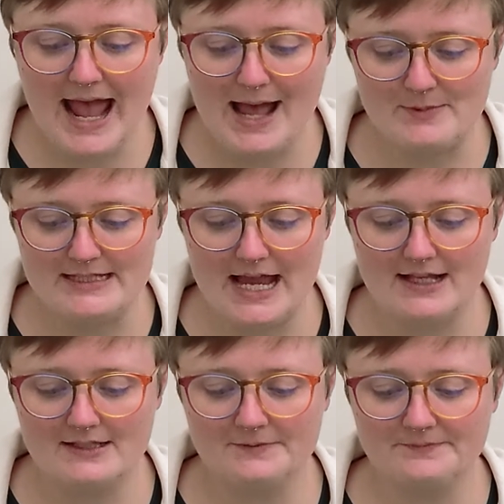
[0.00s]

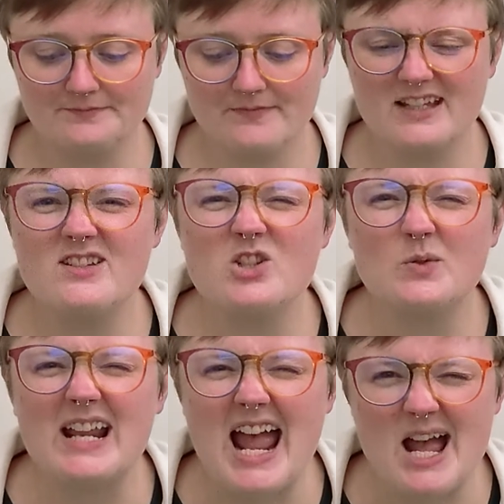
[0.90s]
habitat. Do you know
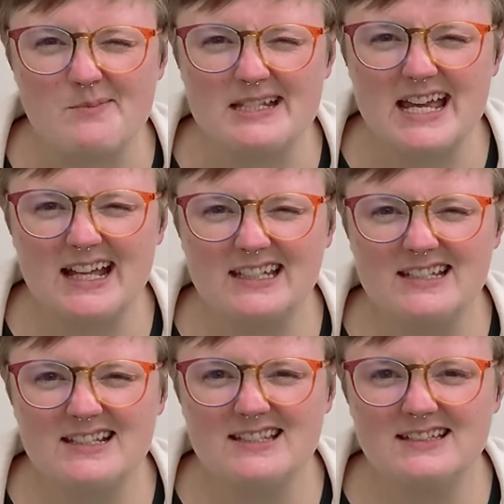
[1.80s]
what a habitat
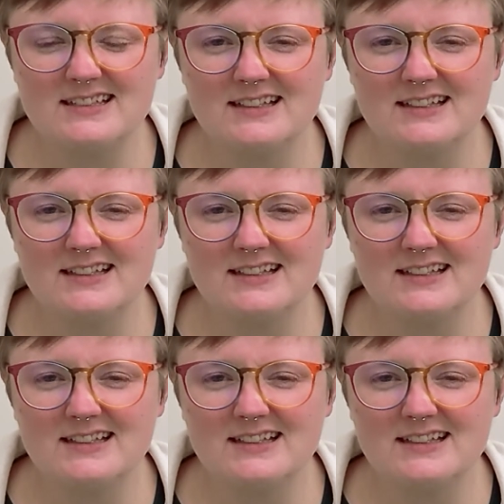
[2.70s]
is?